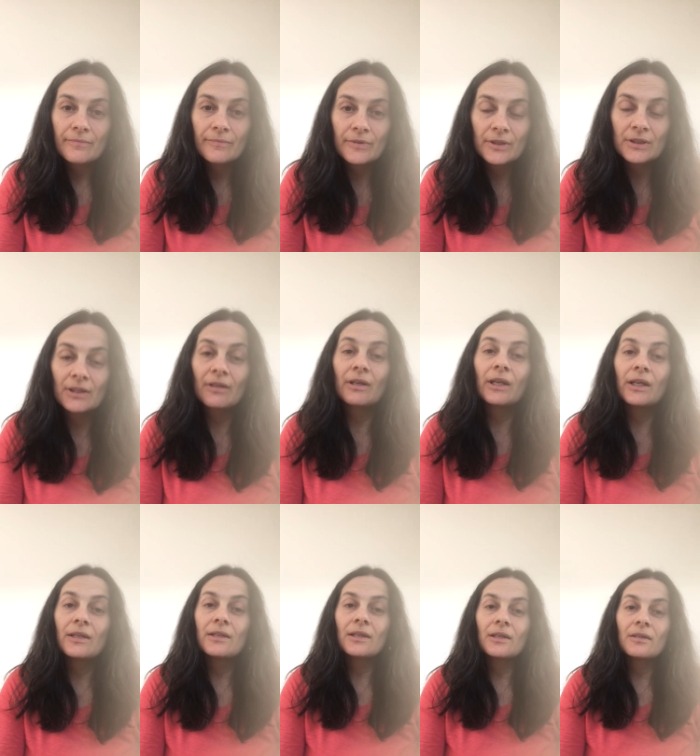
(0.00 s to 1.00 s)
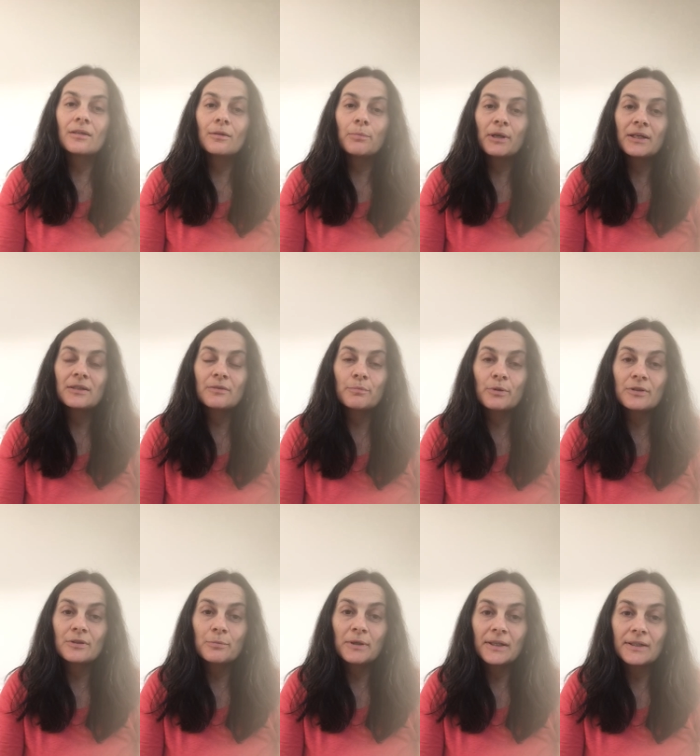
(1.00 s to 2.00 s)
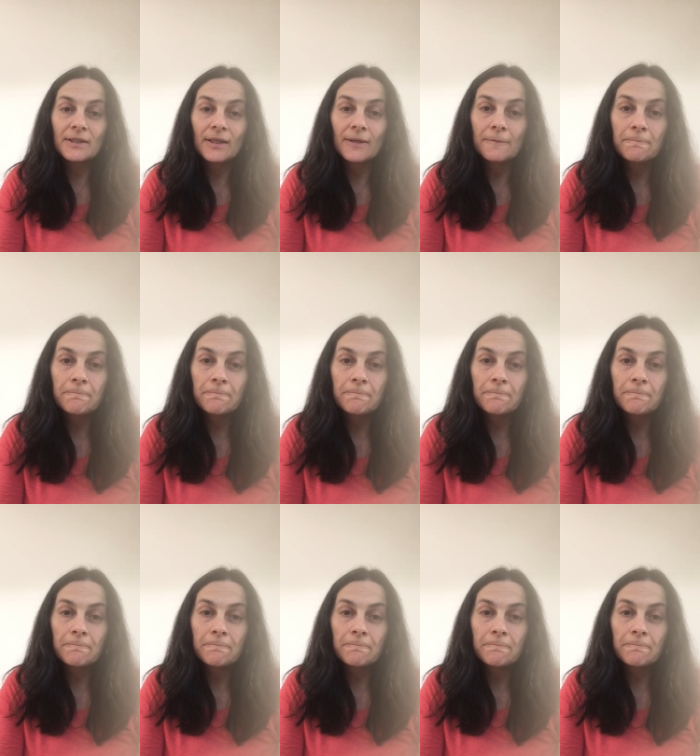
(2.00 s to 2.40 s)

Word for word: to Serikinti, to the place of possibility.